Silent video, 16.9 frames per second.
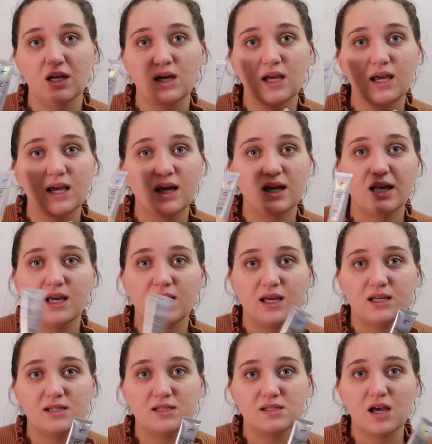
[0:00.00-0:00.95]
It
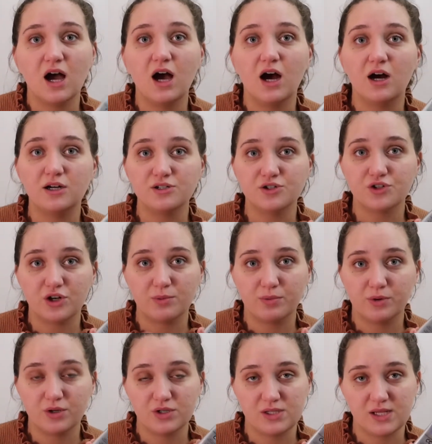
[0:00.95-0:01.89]
is
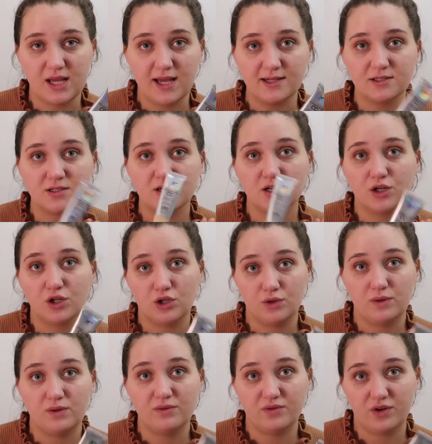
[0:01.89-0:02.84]
100%
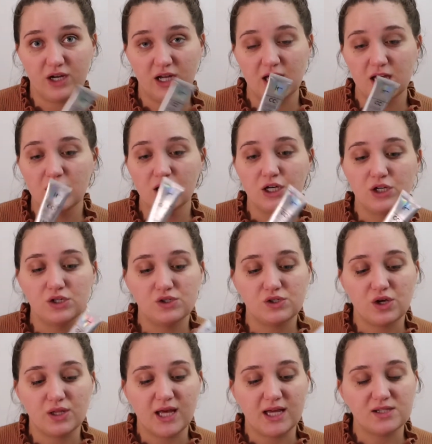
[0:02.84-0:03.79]
gluten-free.
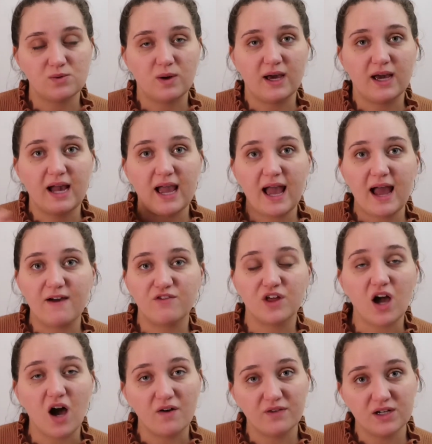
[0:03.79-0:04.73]
So that's why I have the
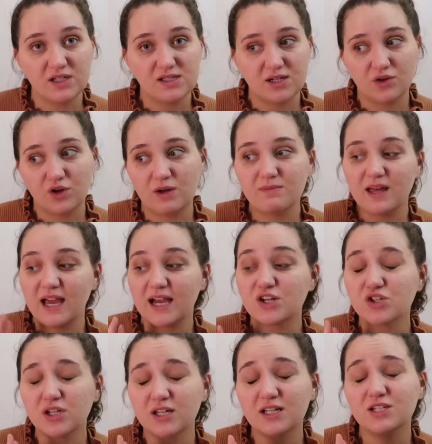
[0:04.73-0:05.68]
confidence in a cream. They
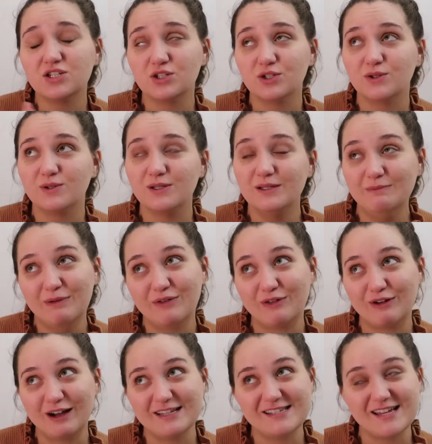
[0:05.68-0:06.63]
actually do,
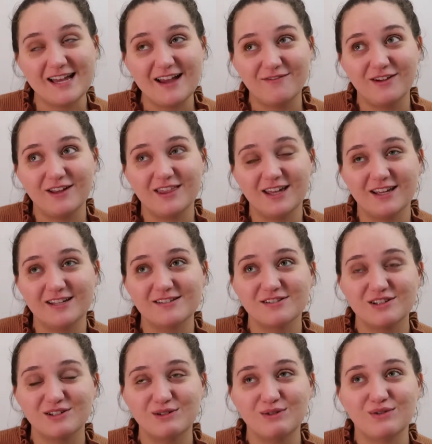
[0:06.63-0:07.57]
before I say everything is
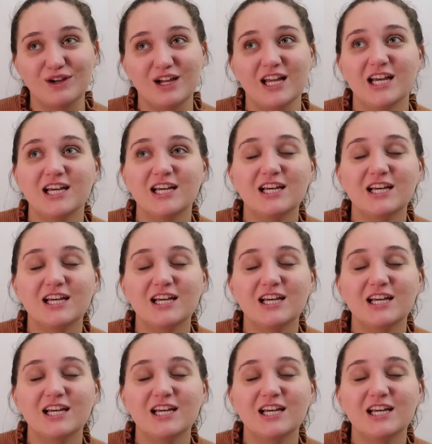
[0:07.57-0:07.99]
gluten-free.